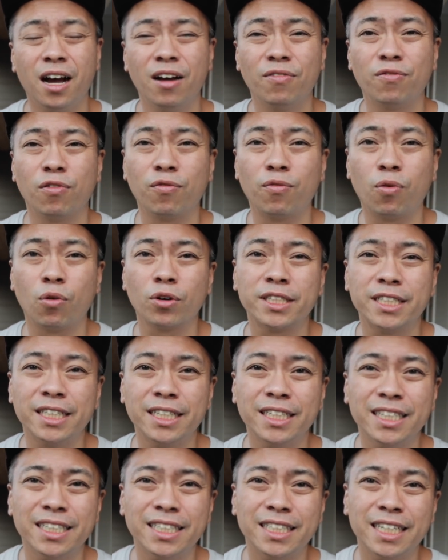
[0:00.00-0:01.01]
for
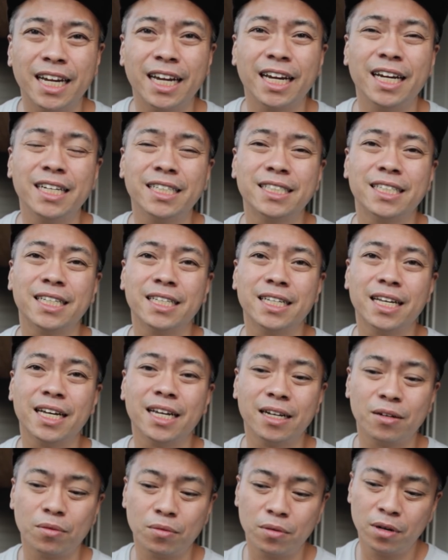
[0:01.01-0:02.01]
14 days, and
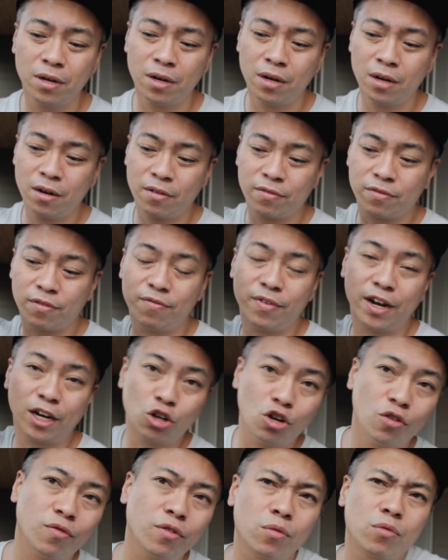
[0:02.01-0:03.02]
then from
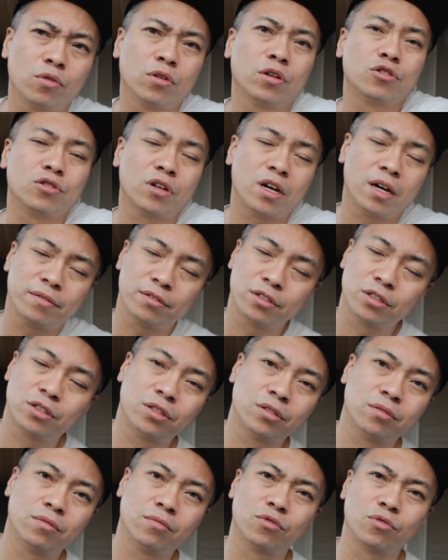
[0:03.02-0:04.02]
Vancouver, we're going to drive
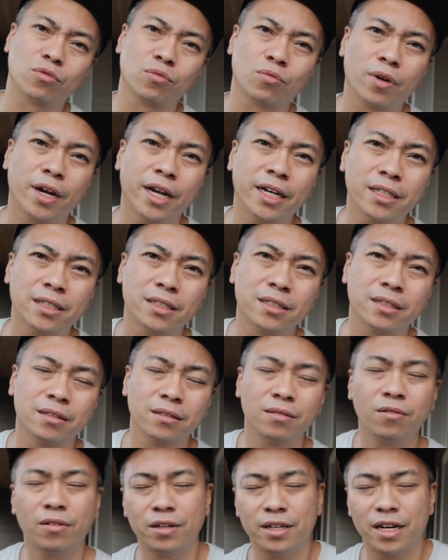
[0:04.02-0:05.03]
straight,
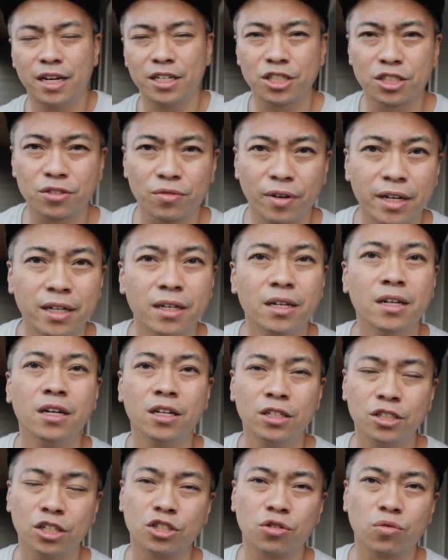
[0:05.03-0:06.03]
well, not straight,
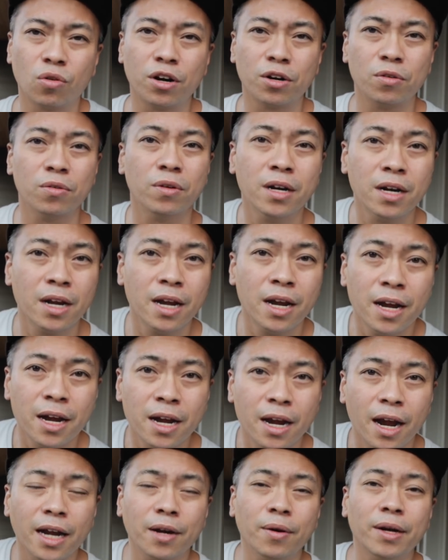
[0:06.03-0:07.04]
to Toronto.
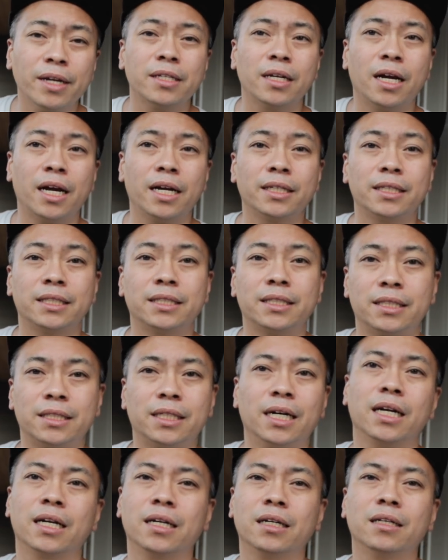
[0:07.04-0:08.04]
Anyways, I
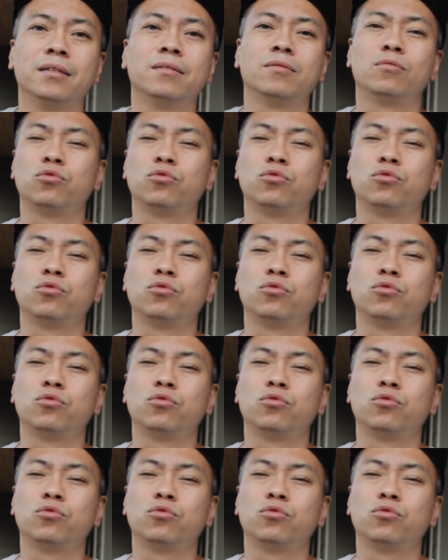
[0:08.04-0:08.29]
gotta...